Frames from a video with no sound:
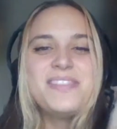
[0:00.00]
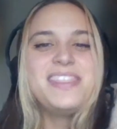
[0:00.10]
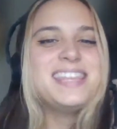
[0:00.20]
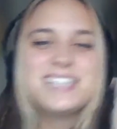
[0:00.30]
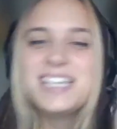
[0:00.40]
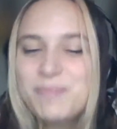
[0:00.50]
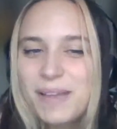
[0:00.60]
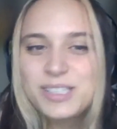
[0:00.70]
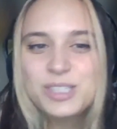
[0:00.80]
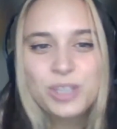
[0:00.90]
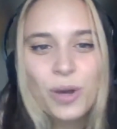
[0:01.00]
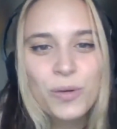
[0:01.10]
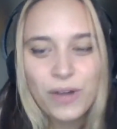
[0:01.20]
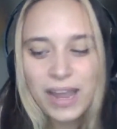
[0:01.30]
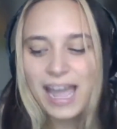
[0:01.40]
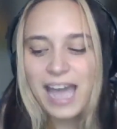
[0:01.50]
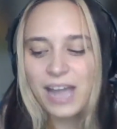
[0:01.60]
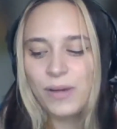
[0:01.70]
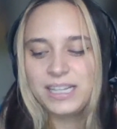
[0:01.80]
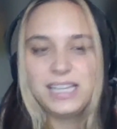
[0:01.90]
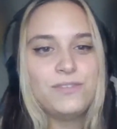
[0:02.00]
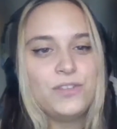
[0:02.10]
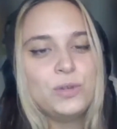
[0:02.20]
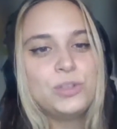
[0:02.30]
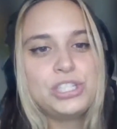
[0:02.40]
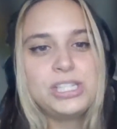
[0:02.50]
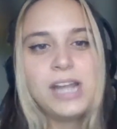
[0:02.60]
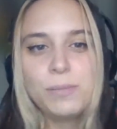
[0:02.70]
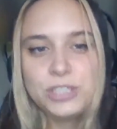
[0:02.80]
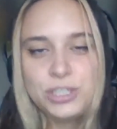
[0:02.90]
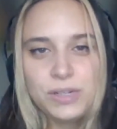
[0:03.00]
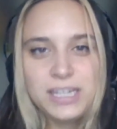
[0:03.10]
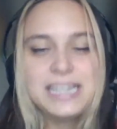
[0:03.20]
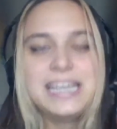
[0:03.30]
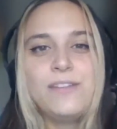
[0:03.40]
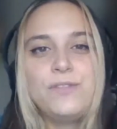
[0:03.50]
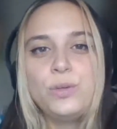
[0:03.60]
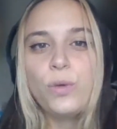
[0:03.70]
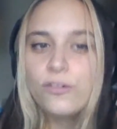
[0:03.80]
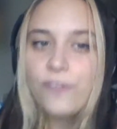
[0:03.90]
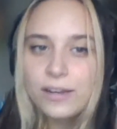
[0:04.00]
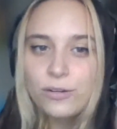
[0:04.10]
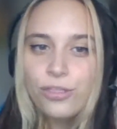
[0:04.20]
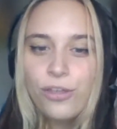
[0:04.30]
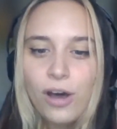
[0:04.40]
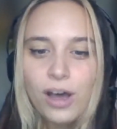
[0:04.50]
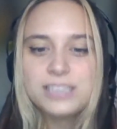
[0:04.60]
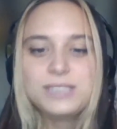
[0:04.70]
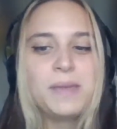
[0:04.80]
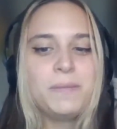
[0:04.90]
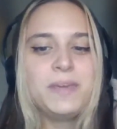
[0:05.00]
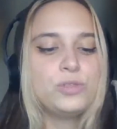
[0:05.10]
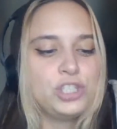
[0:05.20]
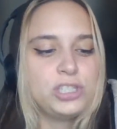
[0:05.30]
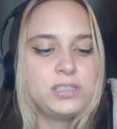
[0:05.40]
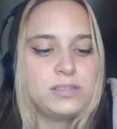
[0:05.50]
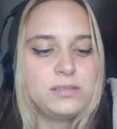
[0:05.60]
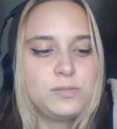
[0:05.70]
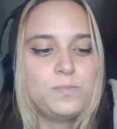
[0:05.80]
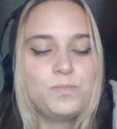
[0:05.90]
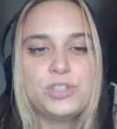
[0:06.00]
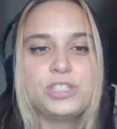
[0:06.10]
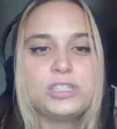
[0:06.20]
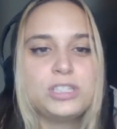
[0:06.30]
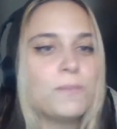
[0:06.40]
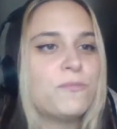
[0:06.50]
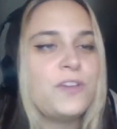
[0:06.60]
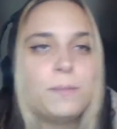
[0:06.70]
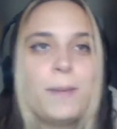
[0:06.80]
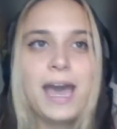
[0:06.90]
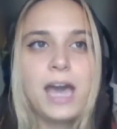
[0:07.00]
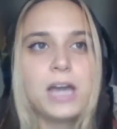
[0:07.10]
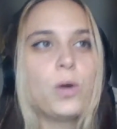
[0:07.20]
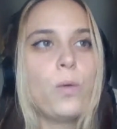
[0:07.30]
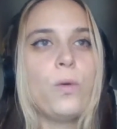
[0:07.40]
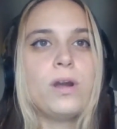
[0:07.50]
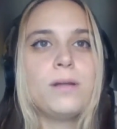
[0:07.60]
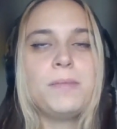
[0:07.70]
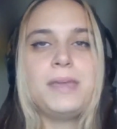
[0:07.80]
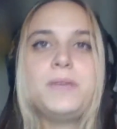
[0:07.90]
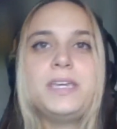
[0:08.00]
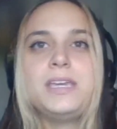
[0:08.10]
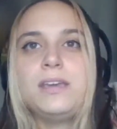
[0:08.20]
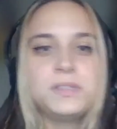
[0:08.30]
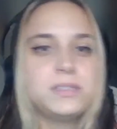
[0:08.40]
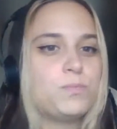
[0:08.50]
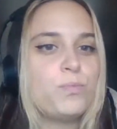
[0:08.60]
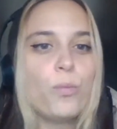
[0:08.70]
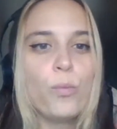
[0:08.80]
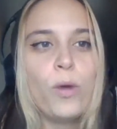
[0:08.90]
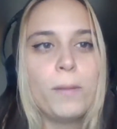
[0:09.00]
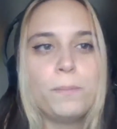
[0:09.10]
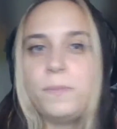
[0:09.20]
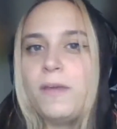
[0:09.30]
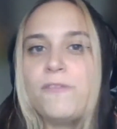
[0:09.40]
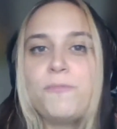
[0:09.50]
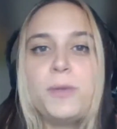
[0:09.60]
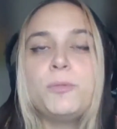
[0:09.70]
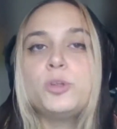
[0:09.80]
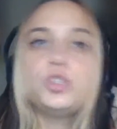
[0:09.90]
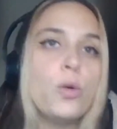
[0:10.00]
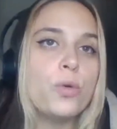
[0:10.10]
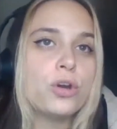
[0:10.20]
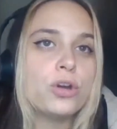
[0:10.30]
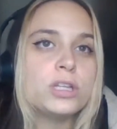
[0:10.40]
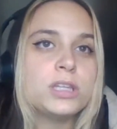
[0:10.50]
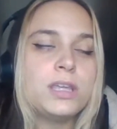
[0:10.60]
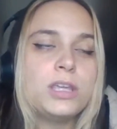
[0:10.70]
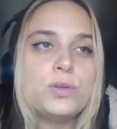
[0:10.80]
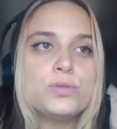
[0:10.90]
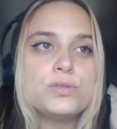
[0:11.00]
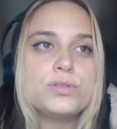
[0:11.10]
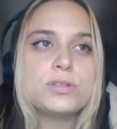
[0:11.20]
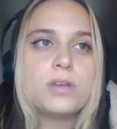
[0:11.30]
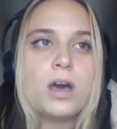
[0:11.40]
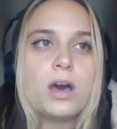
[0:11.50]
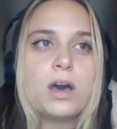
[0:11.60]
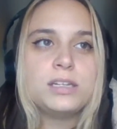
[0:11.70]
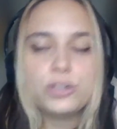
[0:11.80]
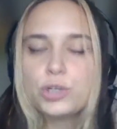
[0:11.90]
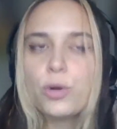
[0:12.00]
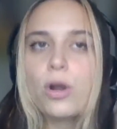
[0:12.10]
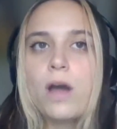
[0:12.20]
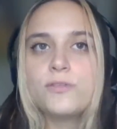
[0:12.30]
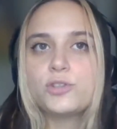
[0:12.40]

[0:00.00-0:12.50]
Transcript: This has been so great. I want to give you just an opportunity to give your final thoughts, maybe just some feedback, or maybe what if people don't currently use nearshore or offshore